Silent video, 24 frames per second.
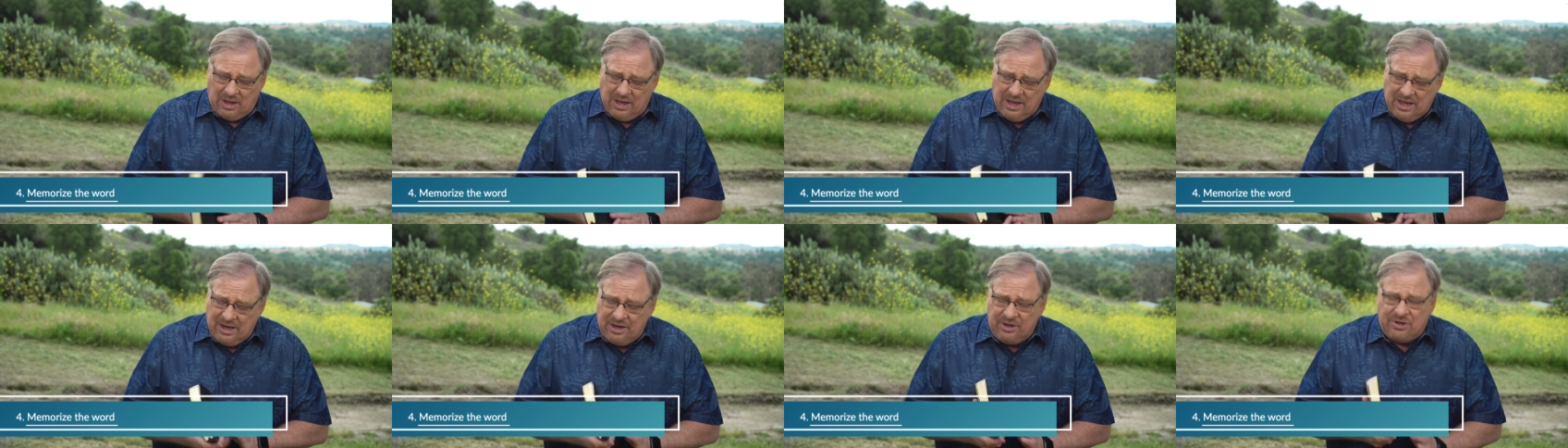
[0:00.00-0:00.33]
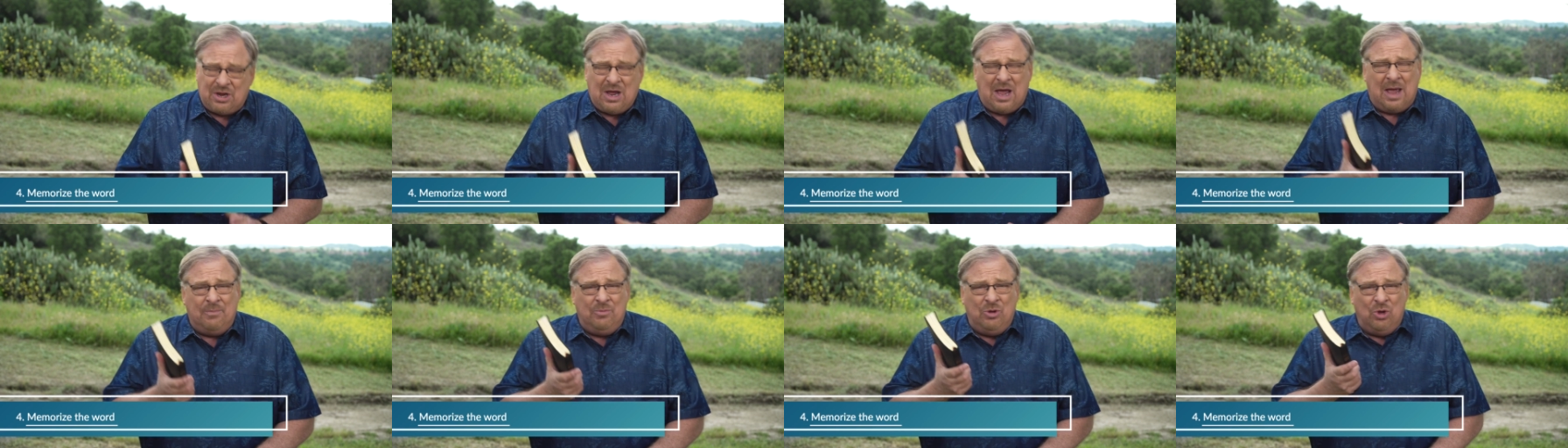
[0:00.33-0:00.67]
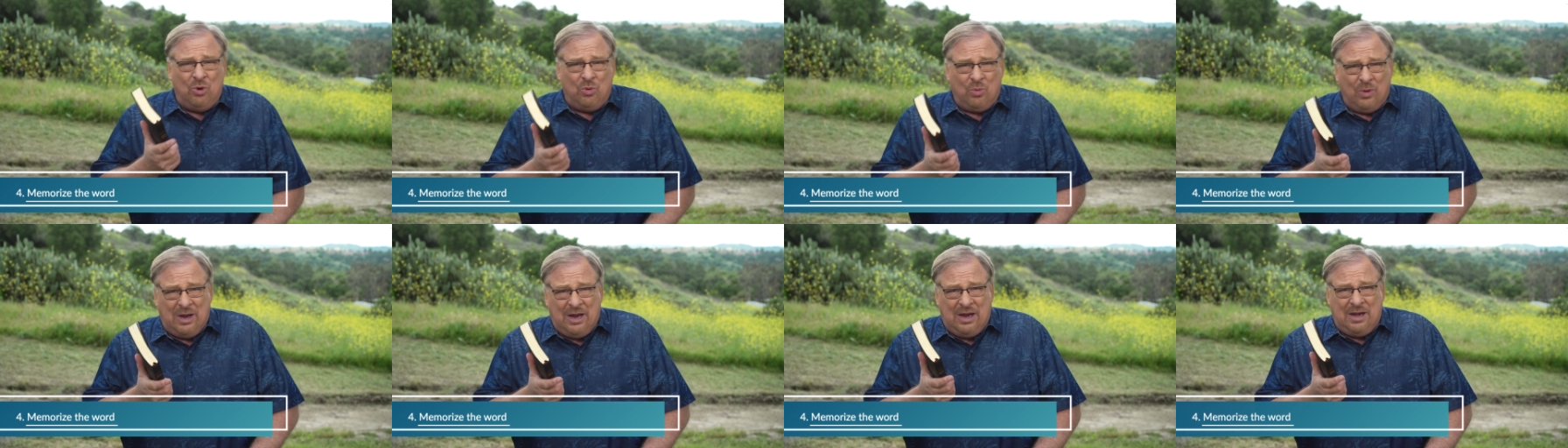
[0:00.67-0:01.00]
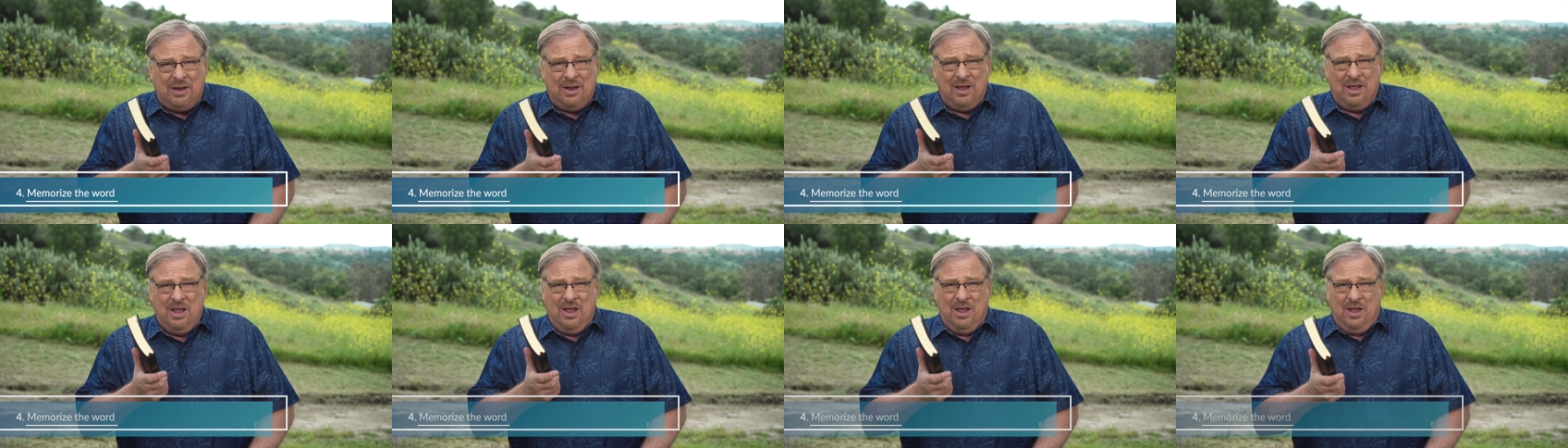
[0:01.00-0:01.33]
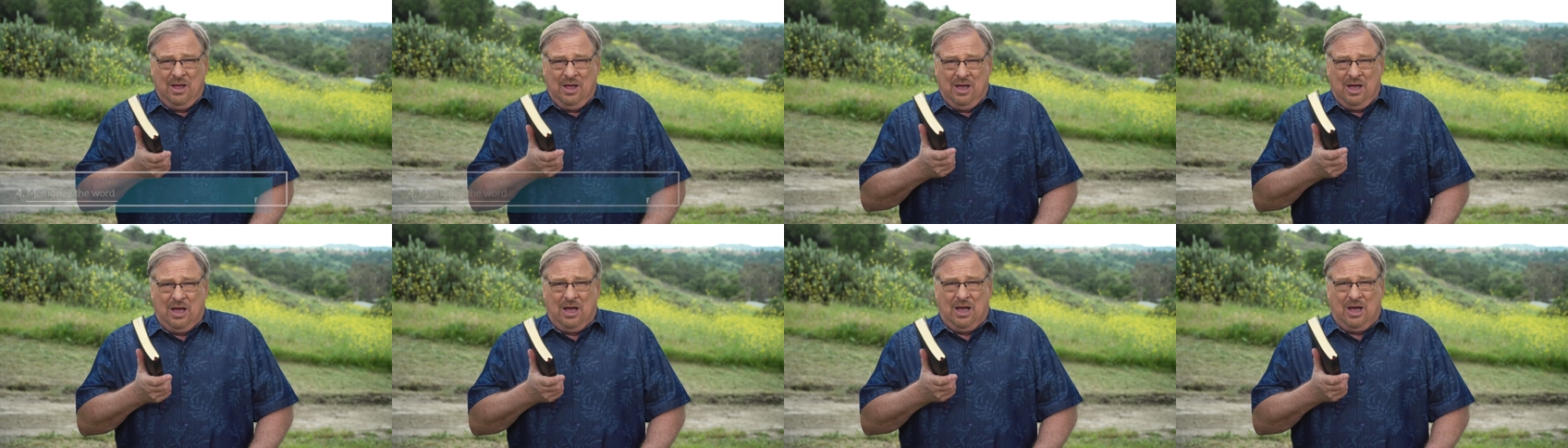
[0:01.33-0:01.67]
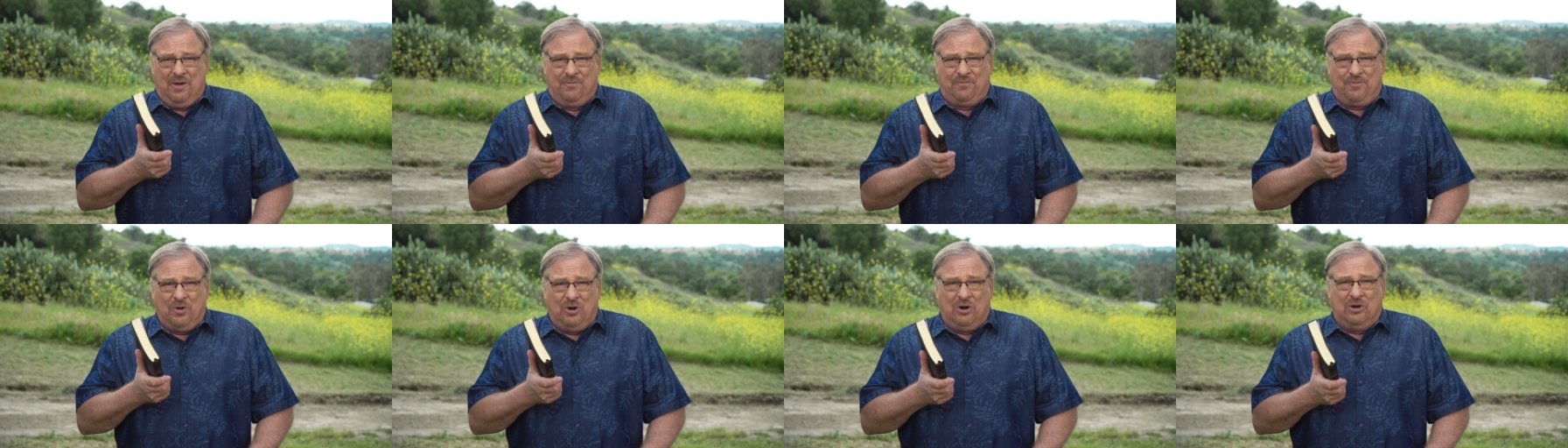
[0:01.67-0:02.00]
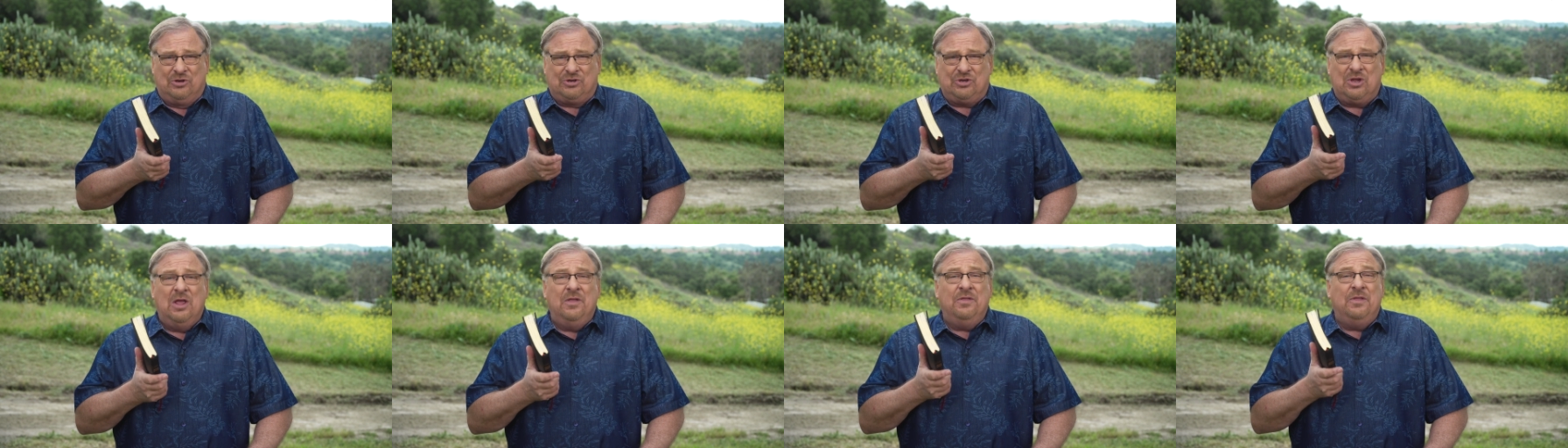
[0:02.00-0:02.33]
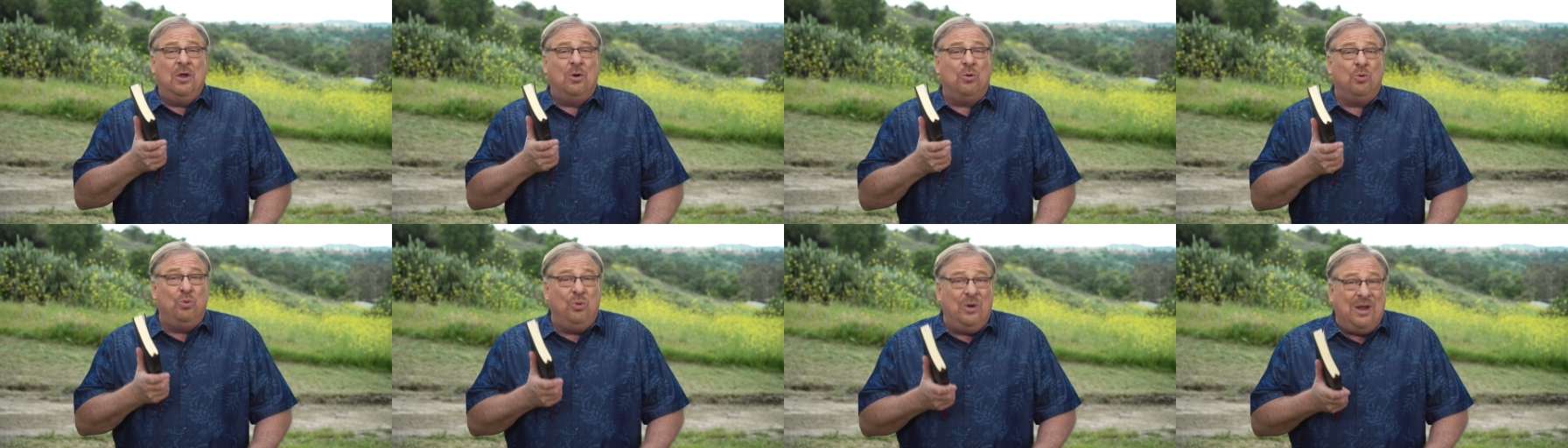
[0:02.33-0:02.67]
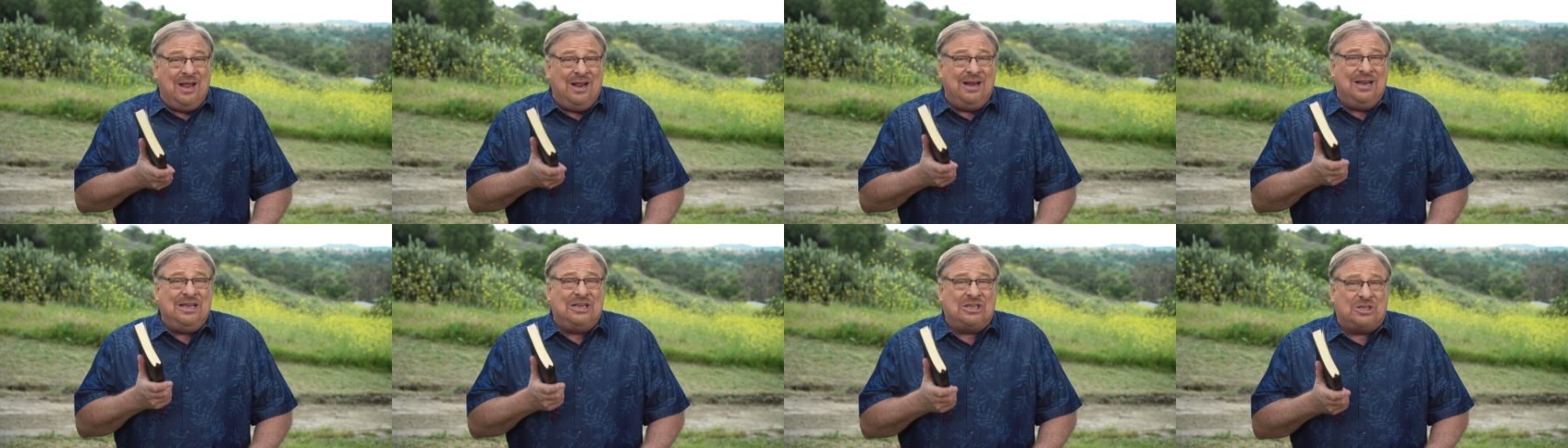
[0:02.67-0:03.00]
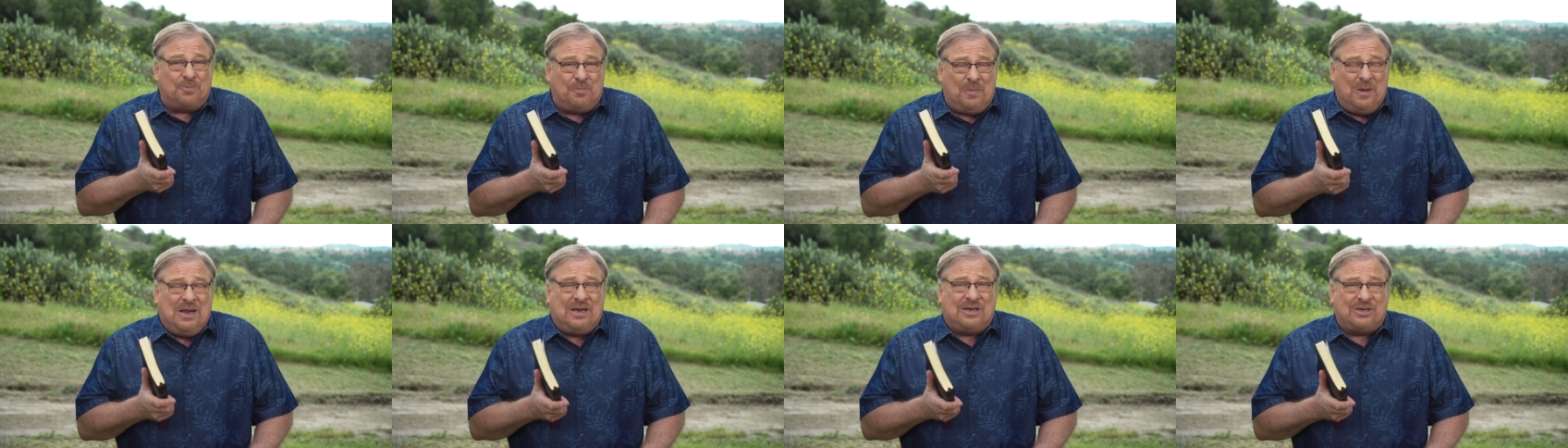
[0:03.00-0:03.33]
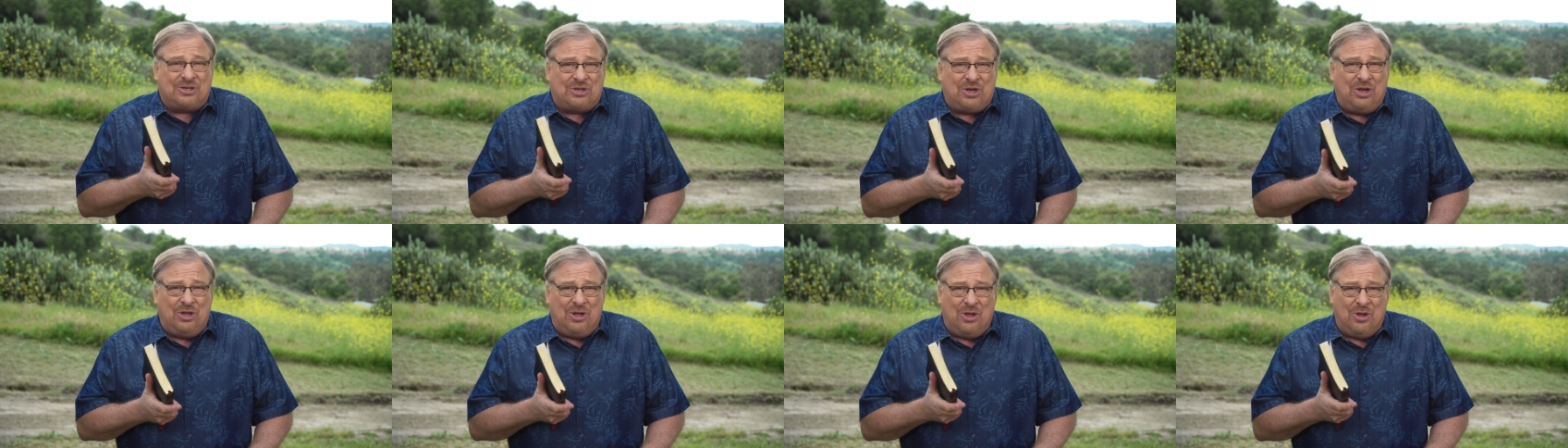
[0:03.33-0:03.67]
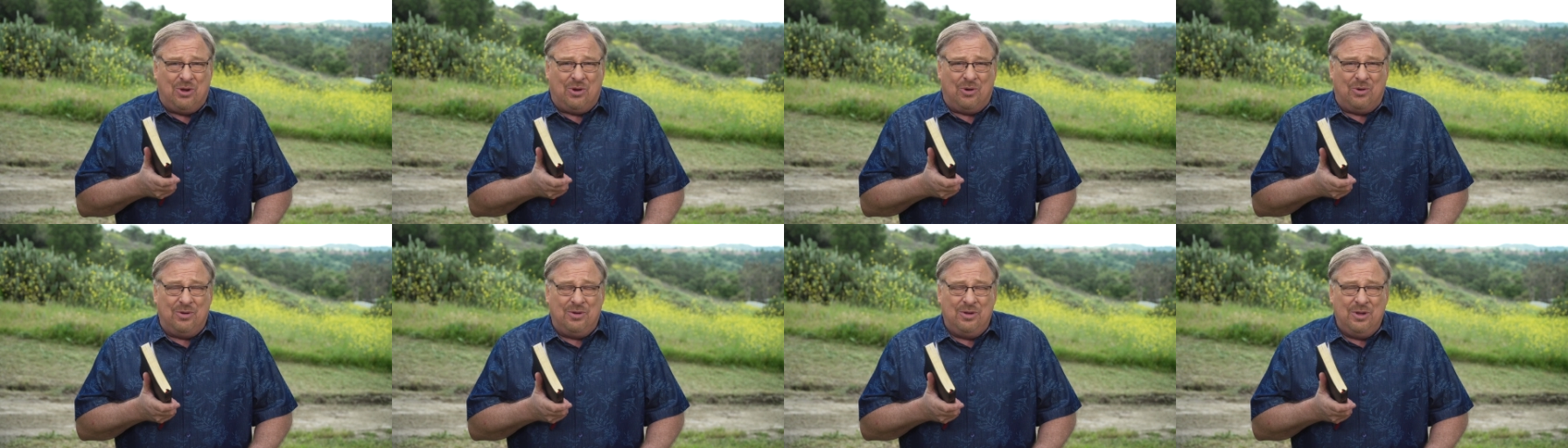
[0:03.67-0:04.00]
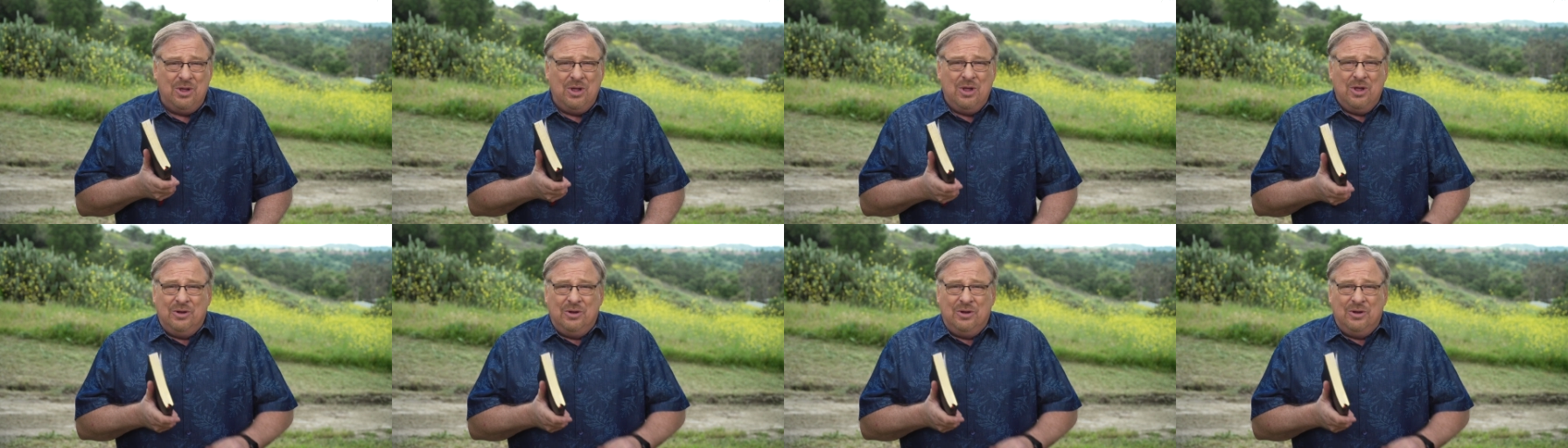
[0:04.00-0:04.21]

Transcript: Anytime you read a verse that really speaks to you,